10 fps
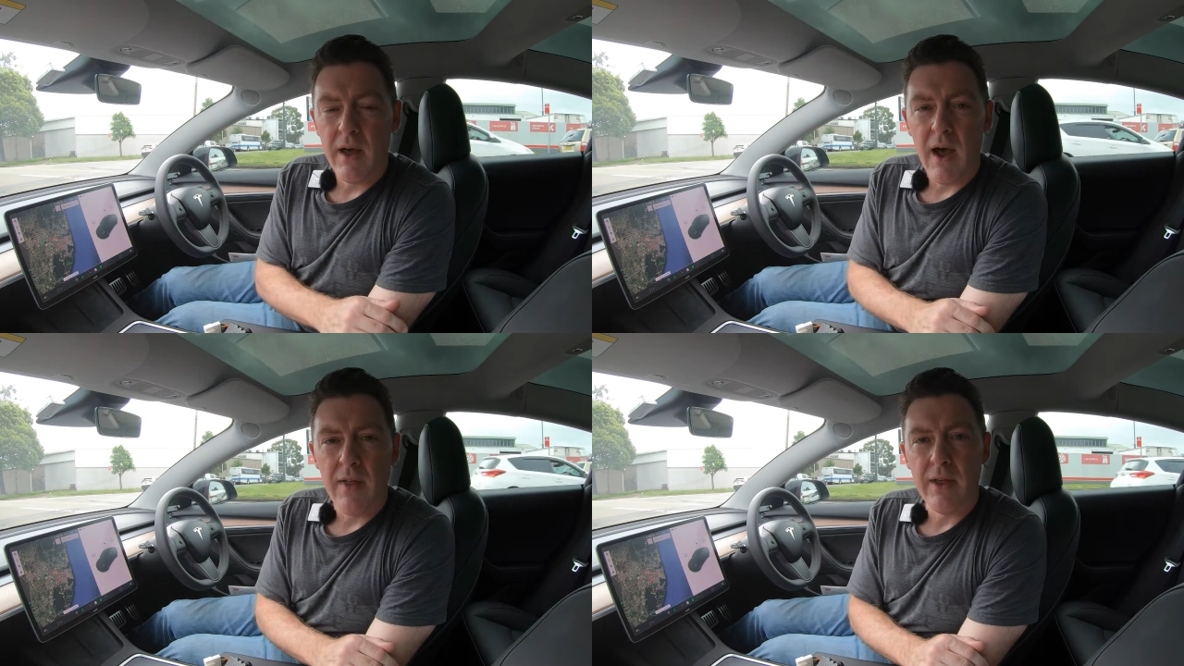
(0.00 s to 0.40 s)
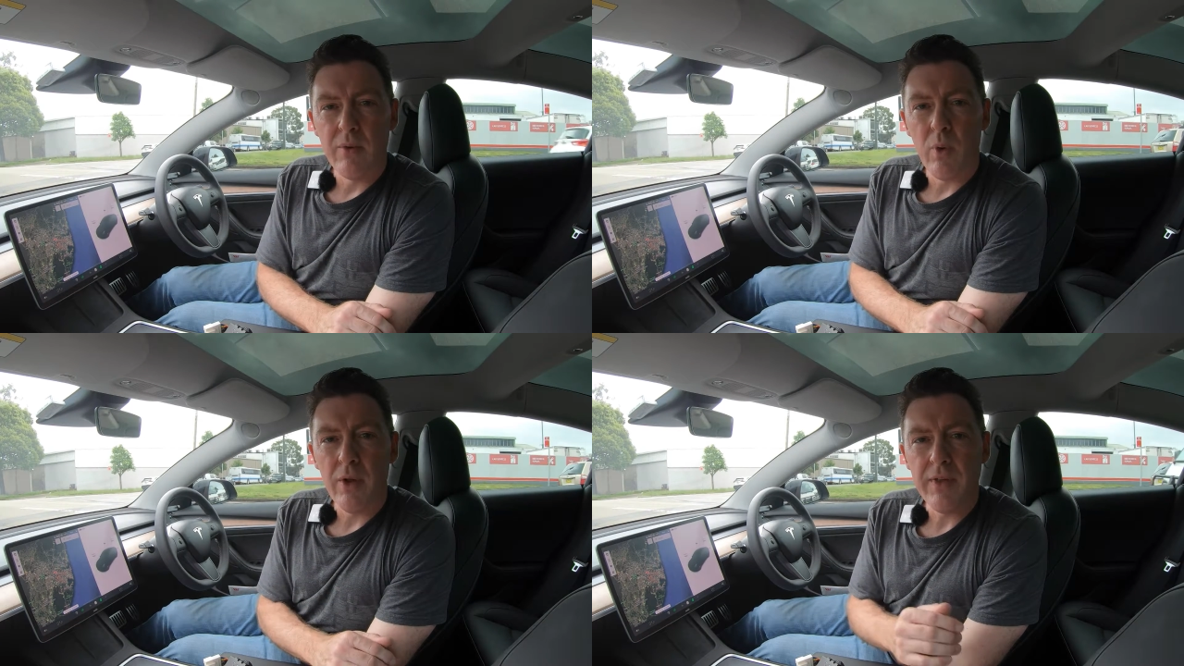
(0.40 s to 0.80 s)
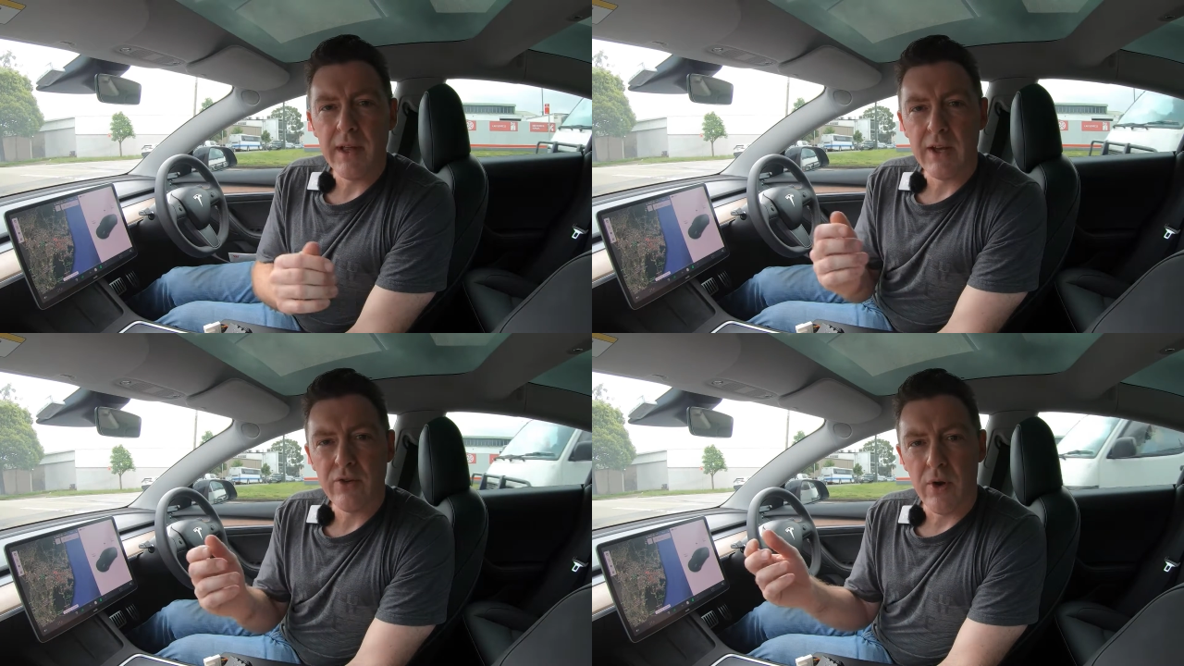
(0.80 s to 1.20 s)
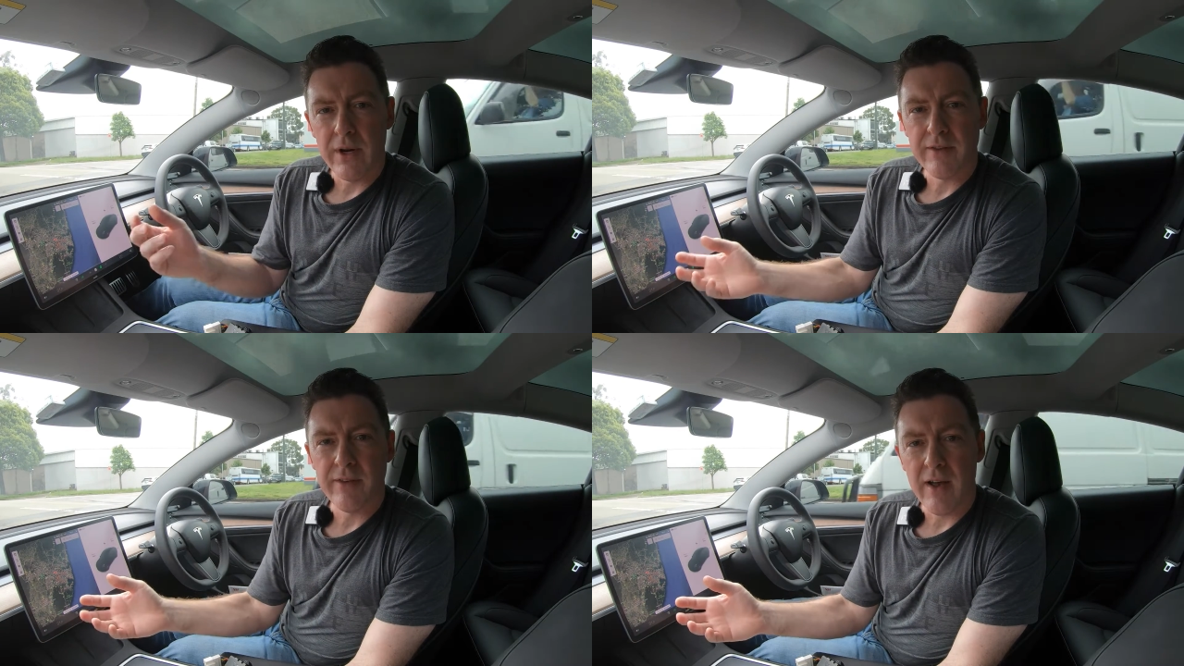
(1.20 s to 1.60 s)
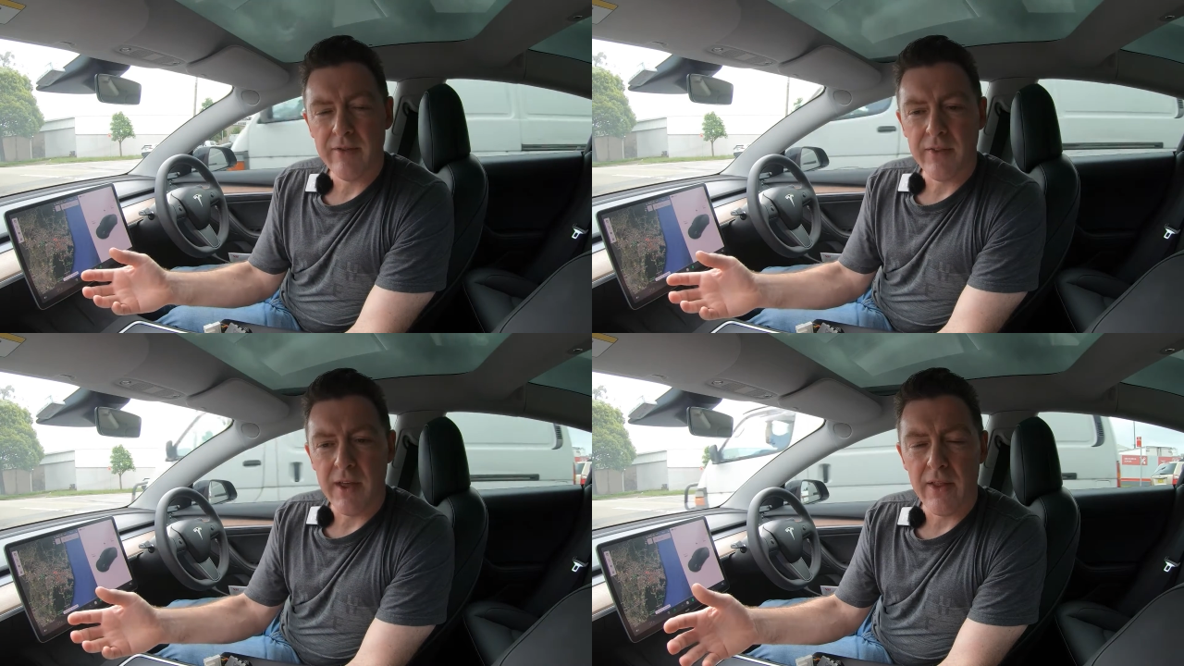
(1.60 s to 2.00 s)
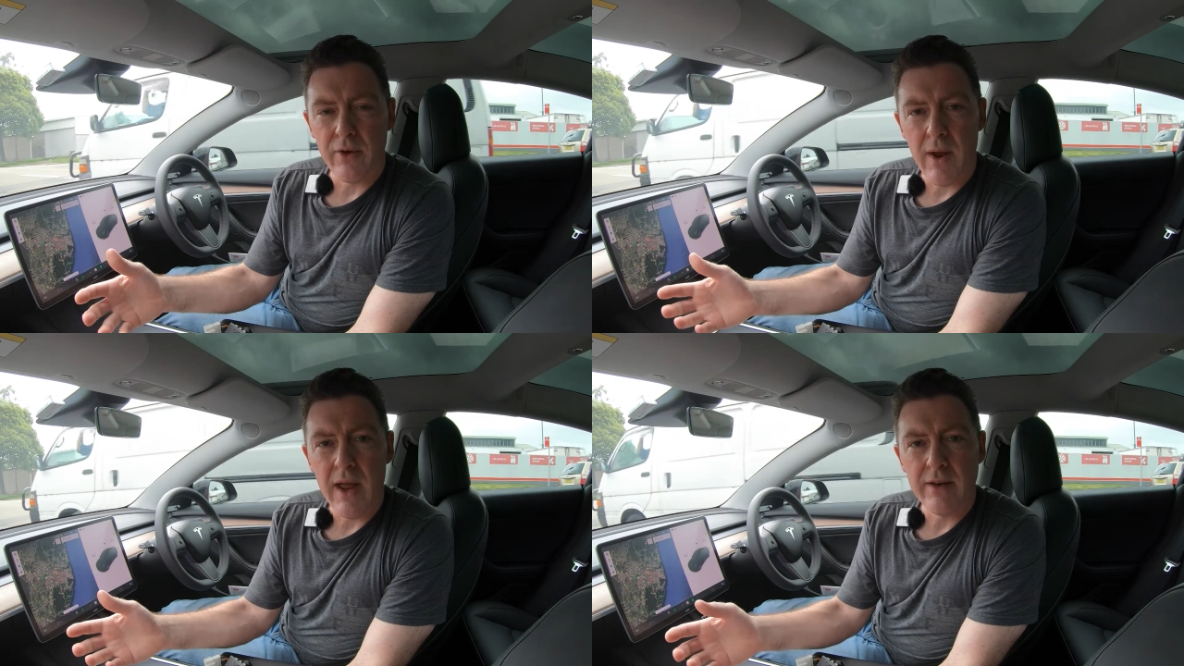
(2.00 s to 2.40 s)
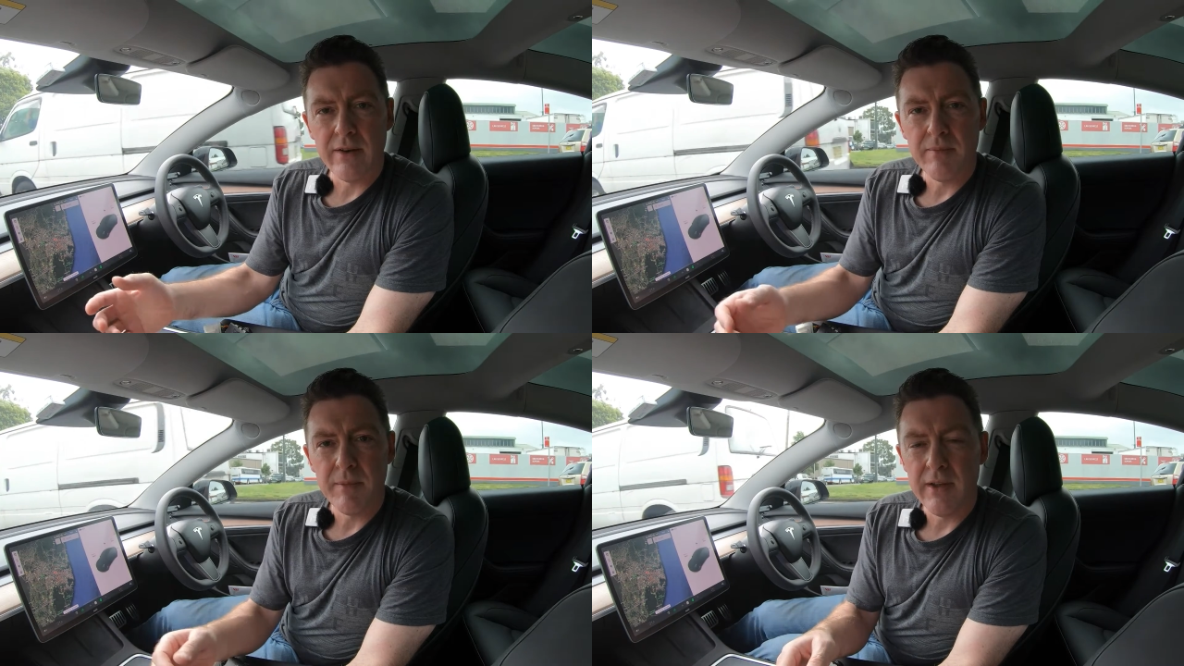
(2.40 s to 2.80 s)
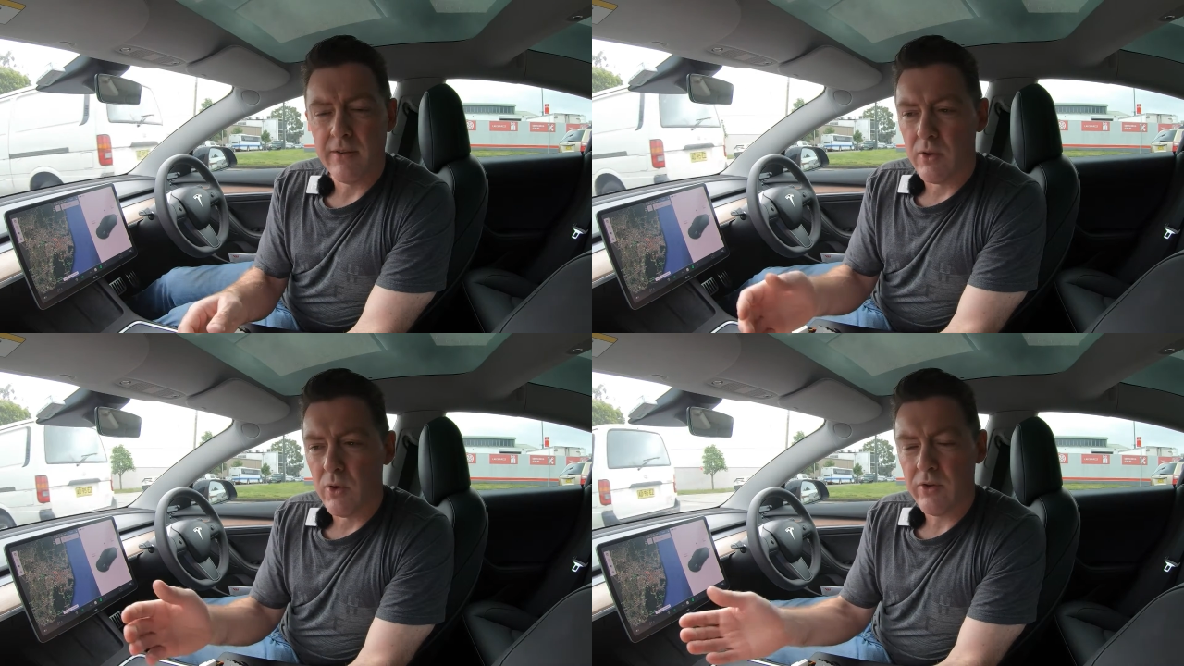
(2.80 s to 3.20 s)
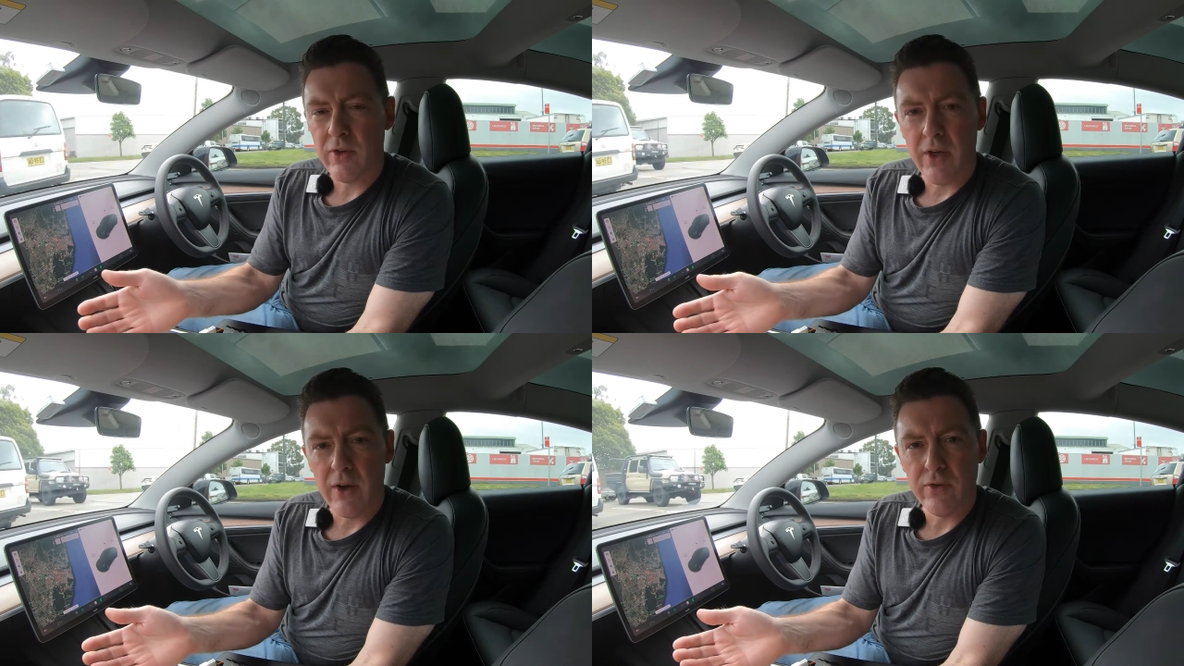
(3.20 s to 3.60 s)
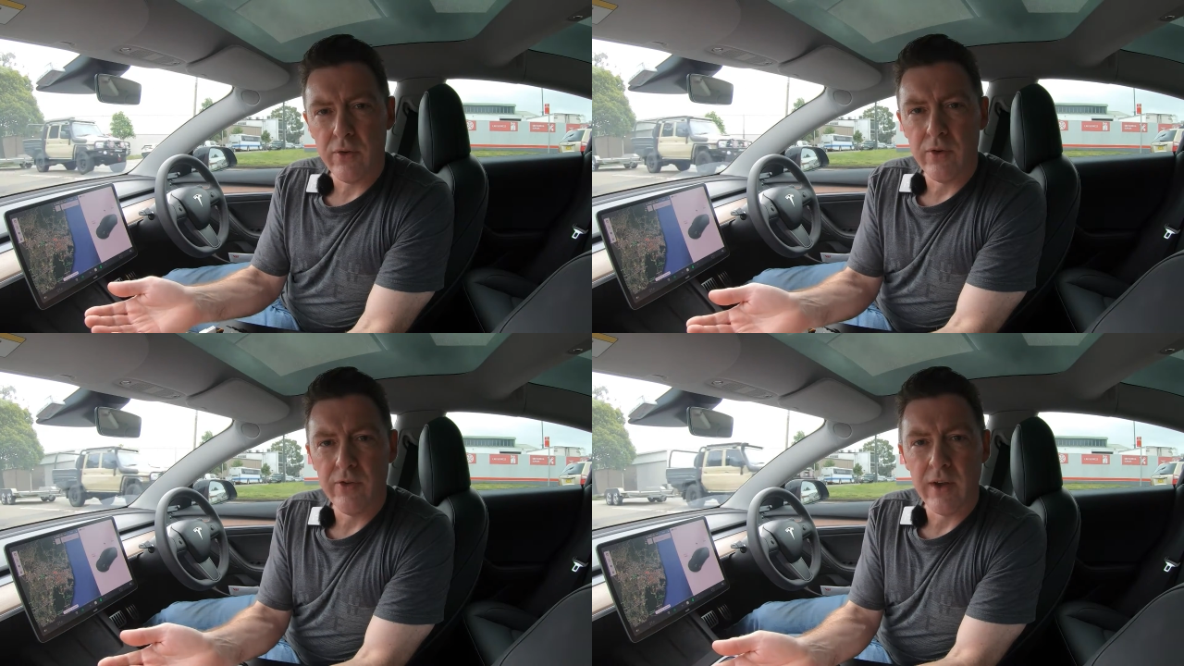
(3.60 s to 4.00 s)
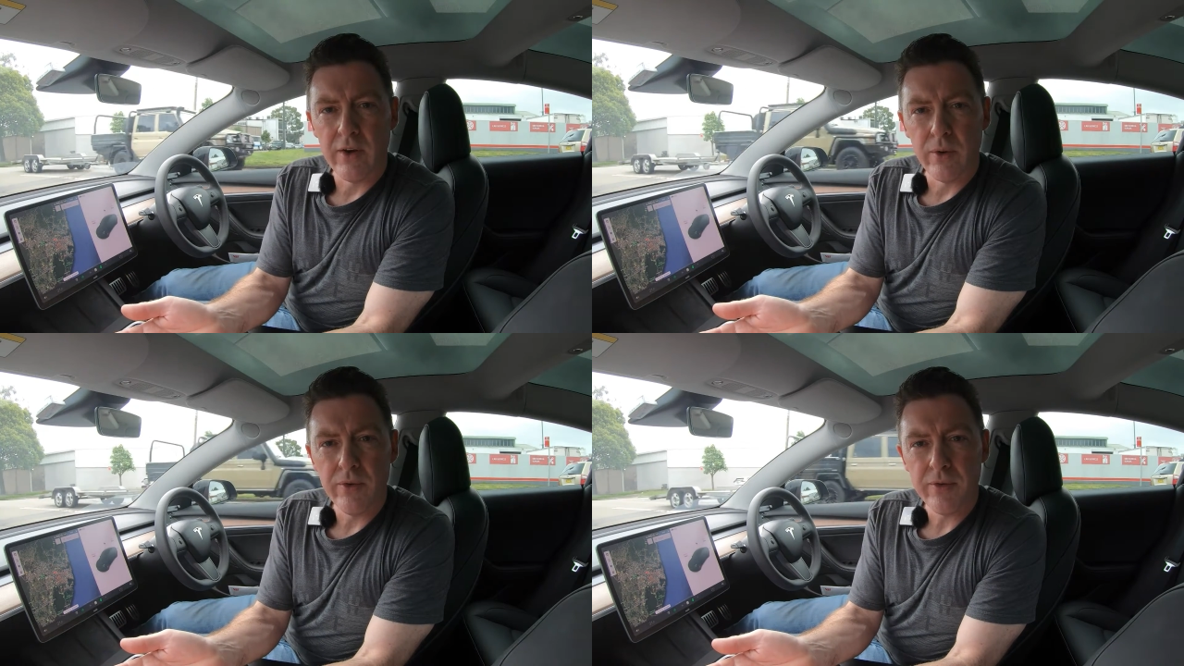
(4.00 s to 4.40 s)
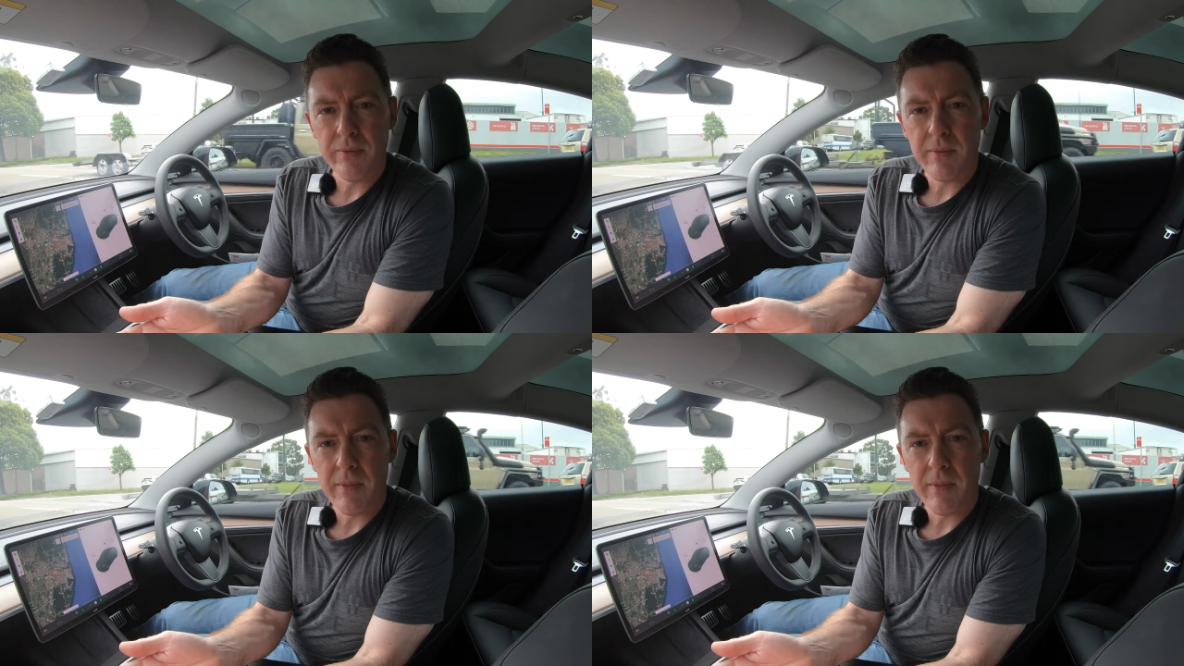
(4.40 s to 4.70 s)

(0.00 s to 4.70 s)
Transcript: And then what the electronics does at the other end is it looks at those 2 signals,